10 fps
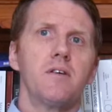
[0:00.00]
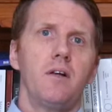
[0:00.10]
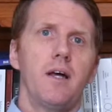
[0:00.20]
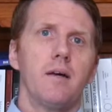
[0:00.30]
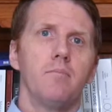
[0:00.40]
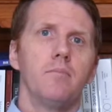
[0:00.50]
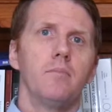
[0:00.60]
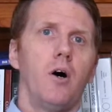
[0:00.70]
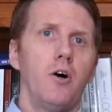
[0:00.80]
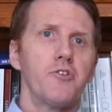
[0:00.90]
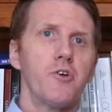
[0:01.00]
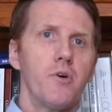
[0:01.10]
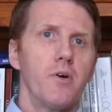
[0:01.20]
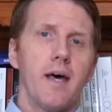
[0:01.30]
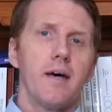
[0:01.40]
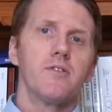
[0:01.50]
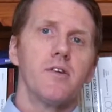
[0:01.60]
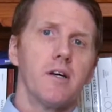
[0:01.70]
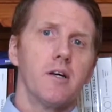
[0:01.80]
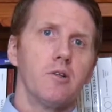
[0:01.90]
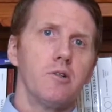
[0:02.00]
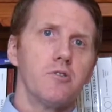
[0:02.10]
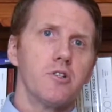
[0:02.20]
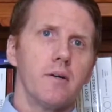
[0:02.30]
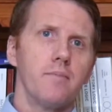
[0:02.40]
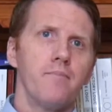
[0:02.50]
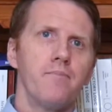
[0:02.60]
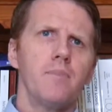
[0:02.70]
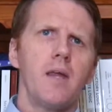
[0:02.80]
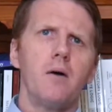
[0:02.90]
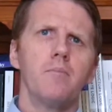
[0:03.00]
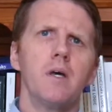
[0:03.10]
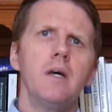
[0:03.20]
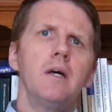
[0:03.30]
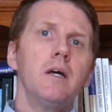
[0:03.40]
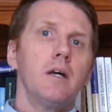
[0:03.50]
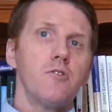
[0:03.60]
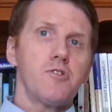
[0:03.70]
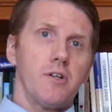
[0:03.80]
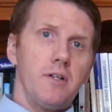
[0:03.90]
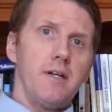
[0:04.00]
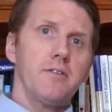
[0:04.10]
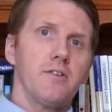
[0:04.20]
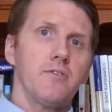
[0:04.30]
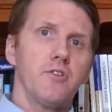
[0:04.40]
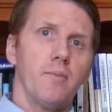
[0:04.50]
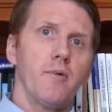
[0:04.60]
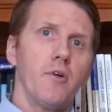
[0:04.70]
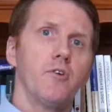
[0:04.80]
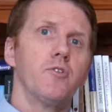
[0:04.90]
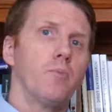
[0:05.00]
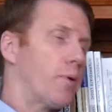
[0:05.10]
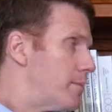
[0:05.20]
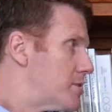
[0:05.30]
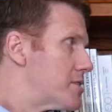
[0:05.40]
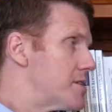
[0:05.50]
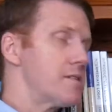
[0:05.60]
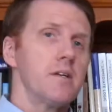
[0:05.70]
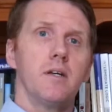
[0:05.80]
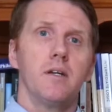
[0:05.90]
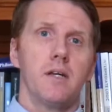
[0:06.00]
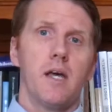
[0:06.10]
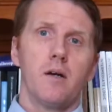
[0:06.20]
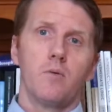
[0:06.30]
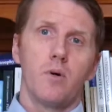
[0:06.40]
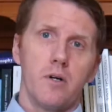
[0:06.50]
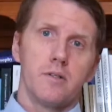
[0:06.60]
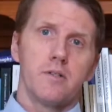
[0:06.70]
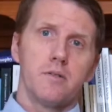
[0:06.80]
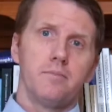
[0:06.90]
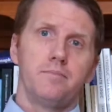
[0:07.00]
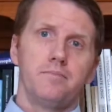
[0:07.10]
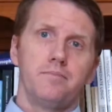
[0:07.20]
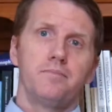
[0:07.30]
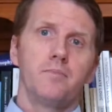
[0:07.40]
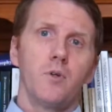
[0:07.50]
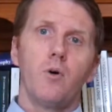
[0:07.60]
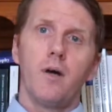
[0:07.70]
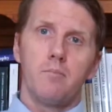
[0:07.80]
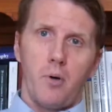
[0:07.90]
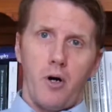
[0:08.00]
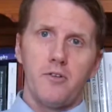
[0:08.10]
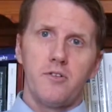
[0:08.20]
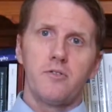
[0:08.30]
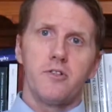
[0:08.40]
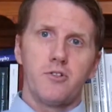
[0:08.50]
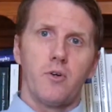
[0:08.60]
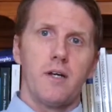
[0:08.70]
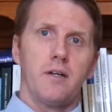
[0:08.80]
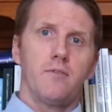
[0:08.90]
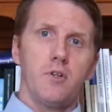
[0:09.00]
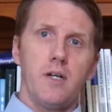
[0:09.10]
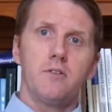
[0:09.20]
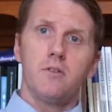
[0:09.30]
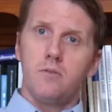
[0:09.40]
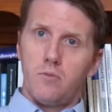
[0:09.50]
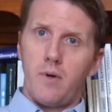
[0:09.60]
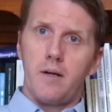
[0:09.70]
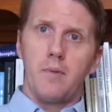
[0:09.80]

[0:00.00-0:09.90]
claim, also known as the conclusion. Now, here's a list of some of those premises indicator words. Let's go ahead and pause the screen if you need to, write them